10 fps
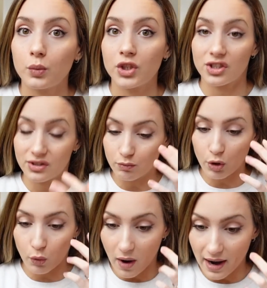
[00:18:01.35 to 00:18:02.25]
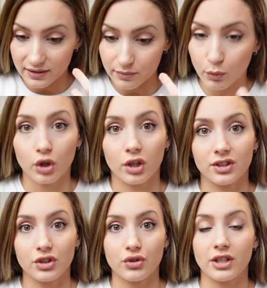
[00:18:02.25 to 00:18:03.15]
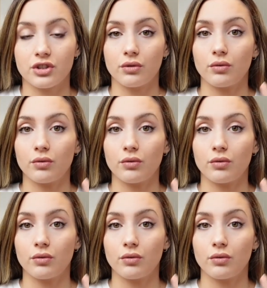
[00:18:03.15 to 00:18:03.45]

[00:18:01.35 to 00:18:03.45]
which requires more concentration,